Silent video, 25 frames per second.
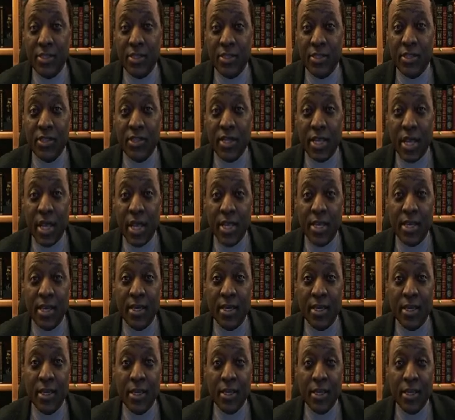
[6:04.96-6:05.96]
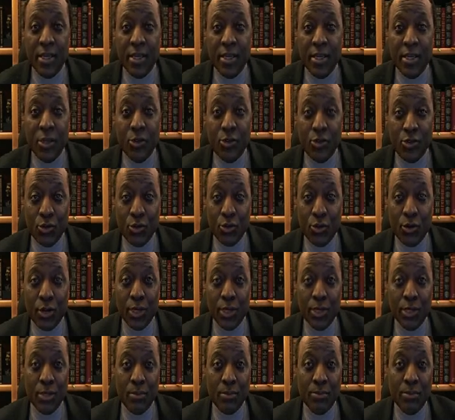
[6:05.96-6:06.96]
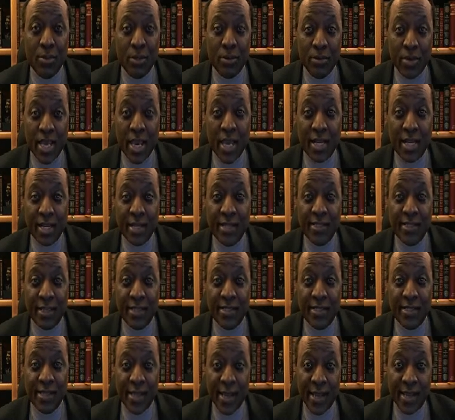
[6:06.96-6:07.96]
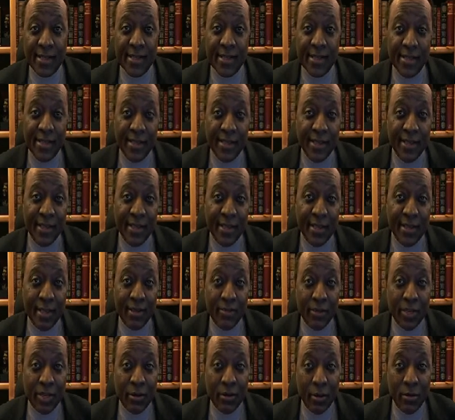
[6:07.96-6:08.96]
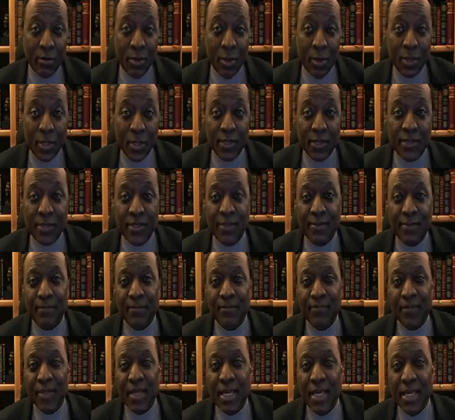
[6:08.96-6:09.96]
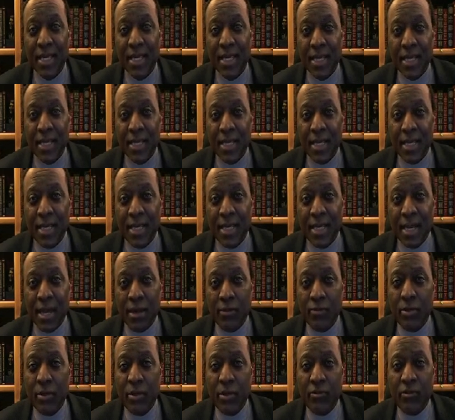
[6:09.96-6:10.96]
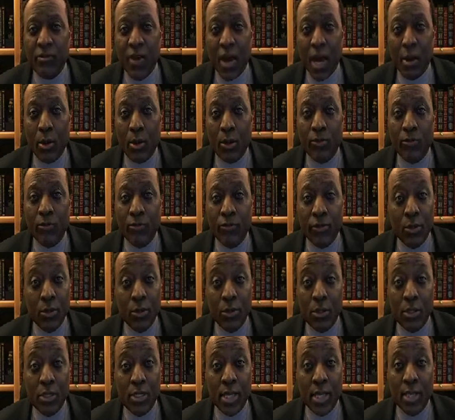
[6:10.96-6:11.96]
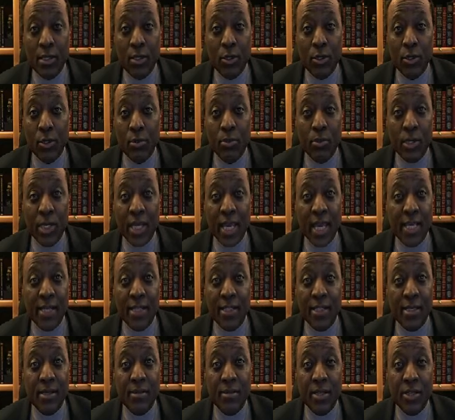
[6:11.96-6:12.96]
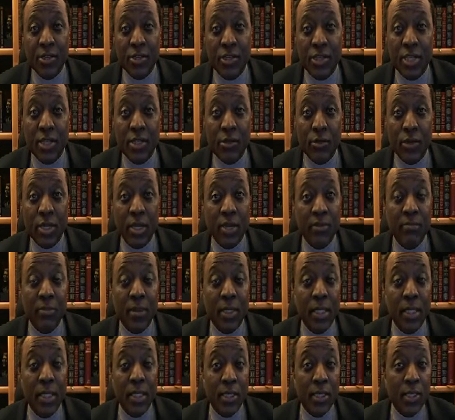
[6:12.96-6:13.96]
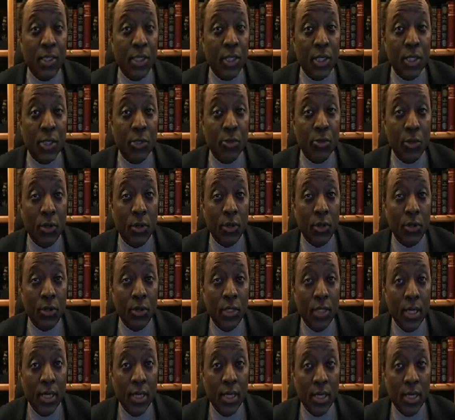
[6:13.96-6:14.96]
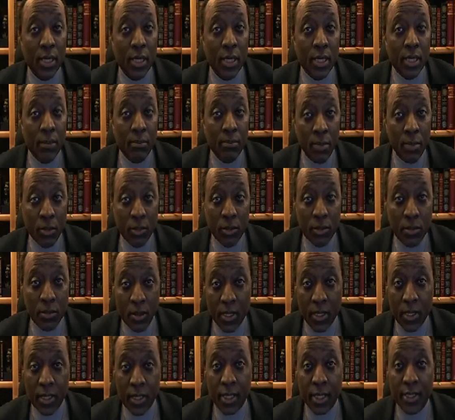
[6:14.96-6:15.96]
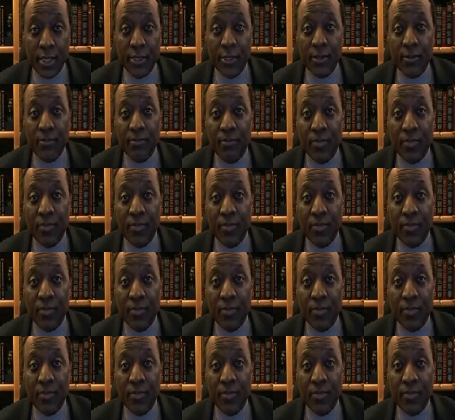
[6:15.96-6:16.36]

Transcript: stake in assuring the periodic success of their opponents. Government power fuels and lubricates the machinery of political control in both parties,